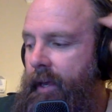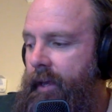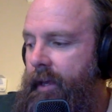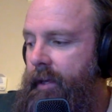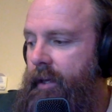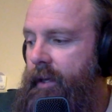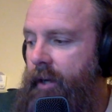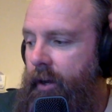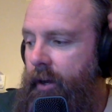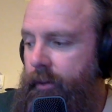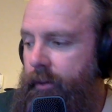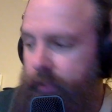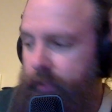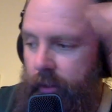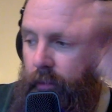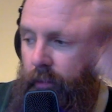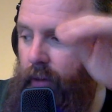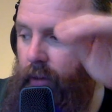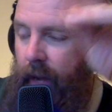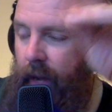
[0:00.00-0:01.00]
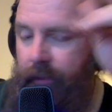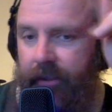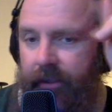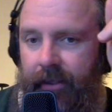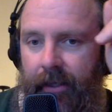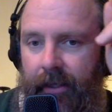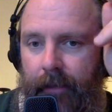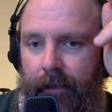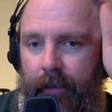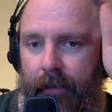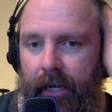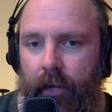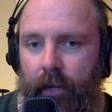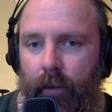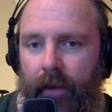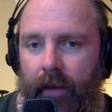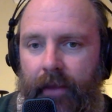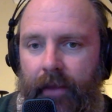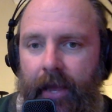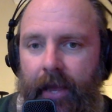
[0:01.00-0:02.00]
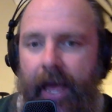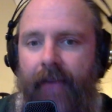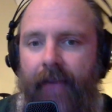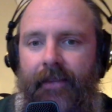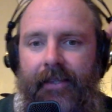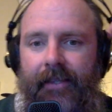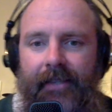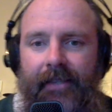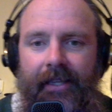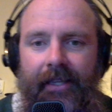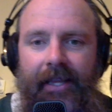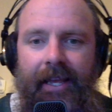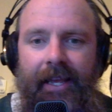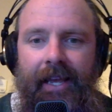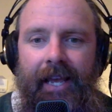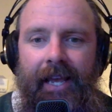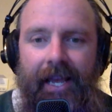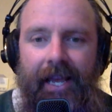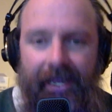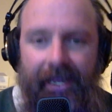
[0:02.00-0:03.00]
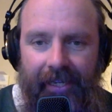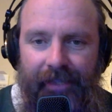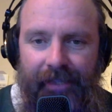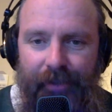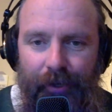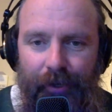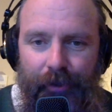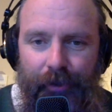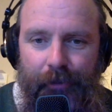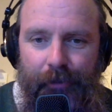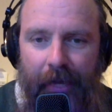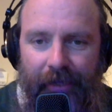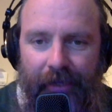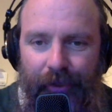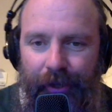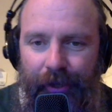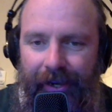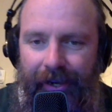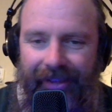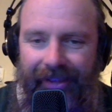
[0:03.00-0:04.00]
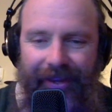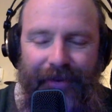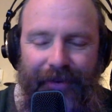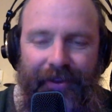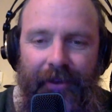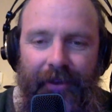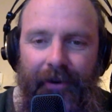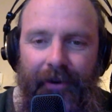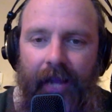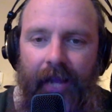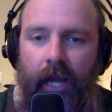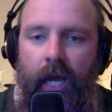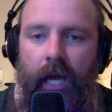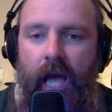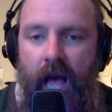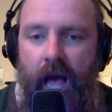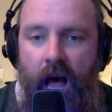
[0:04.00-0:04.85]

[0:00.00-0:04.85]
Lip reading: you know, so props to them. But anyway, they had this, and these girls, bachelorette, they were like,